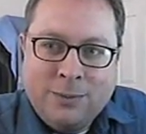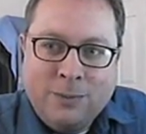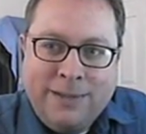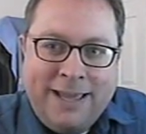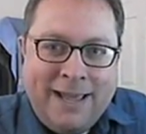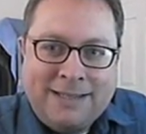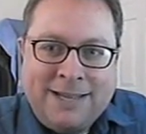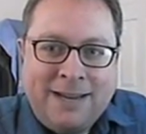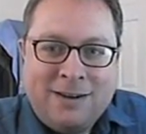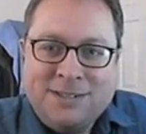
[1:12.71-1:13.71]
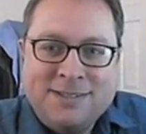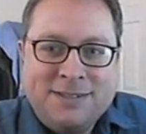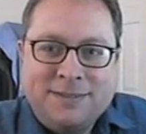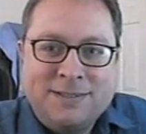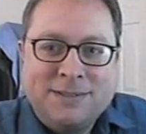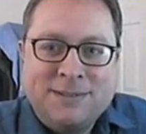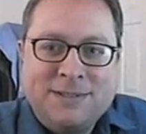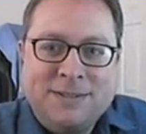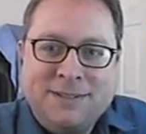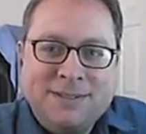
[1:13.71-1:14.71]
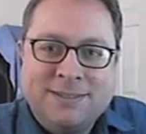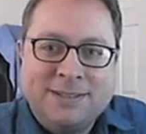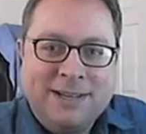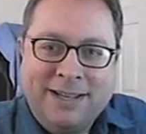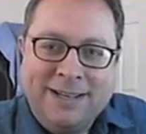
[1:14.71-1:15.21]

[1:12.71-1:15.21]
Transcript: We can't take ourselves so seriously,